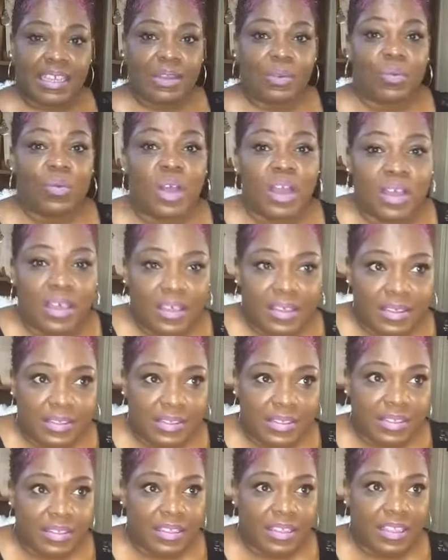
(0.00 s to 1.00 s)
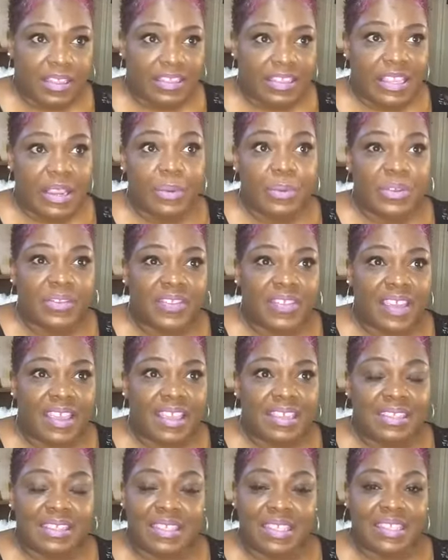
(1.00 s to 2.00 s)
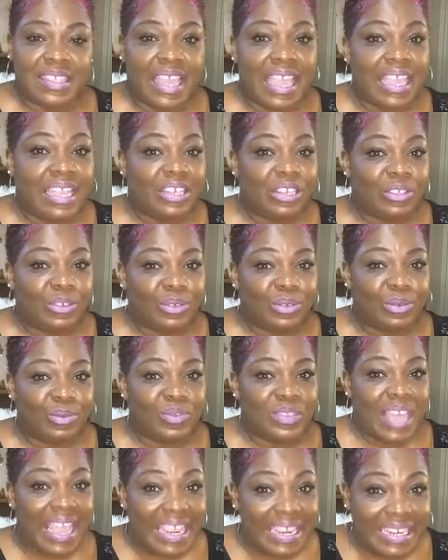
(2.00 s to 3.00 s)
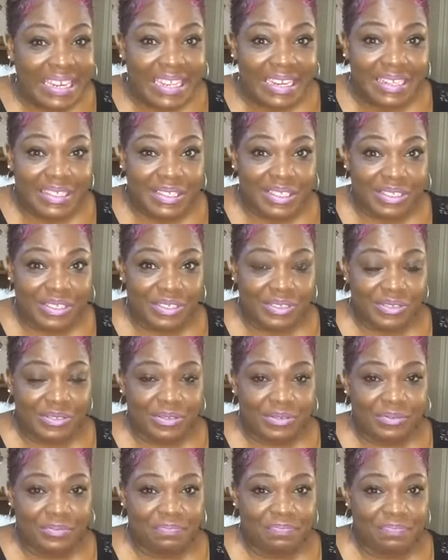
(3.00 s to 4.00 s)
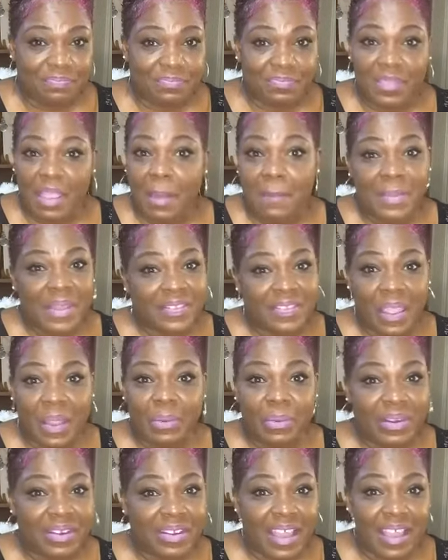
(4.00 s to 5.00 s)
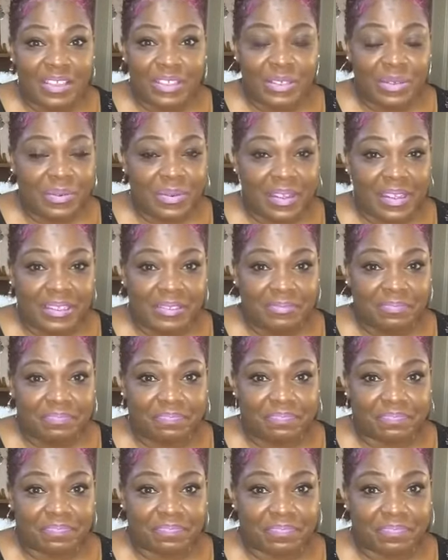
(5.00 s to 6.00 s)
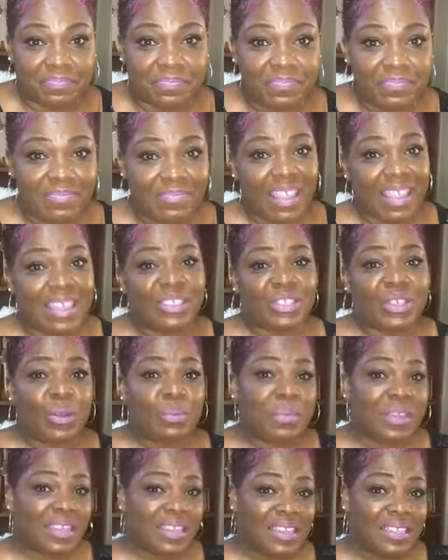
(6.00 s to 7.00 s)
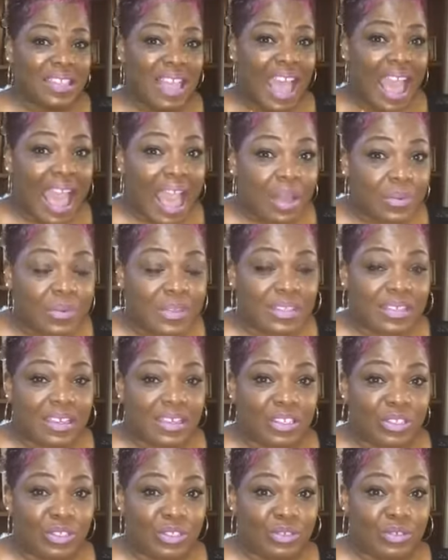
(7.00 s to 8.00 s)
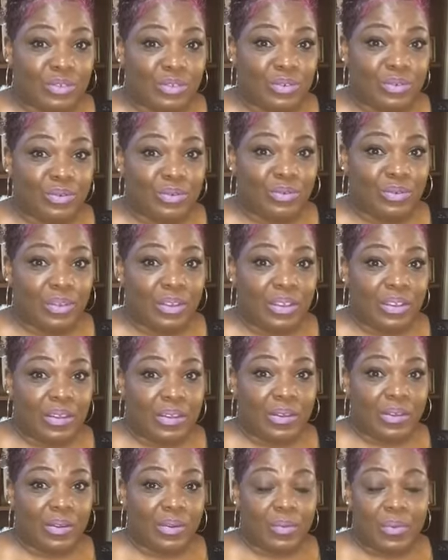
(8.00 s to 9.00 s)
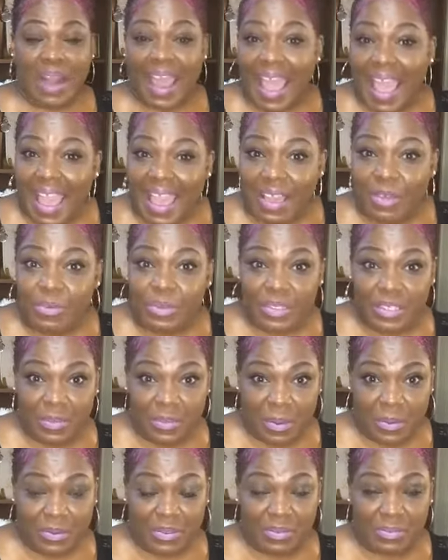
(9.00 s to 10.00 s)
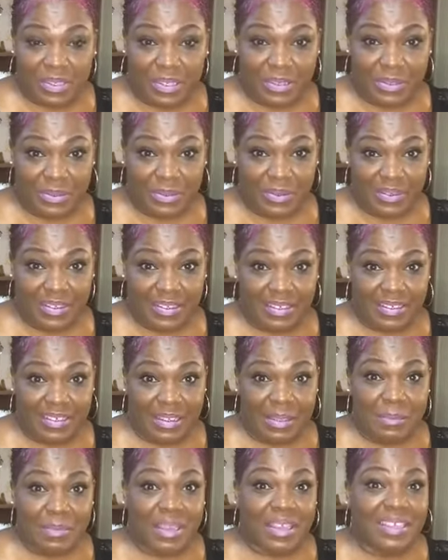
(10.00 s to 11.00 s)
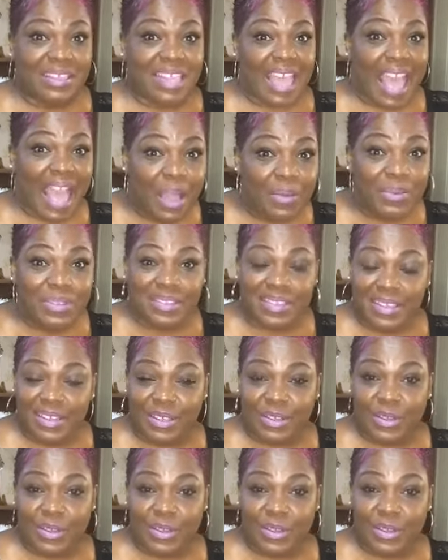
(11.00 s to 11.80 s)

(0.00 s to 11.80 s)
was there were things that they knew they needed to do, but they were not doing. And so because I was going to do what I was supposed to be doing, because I was going to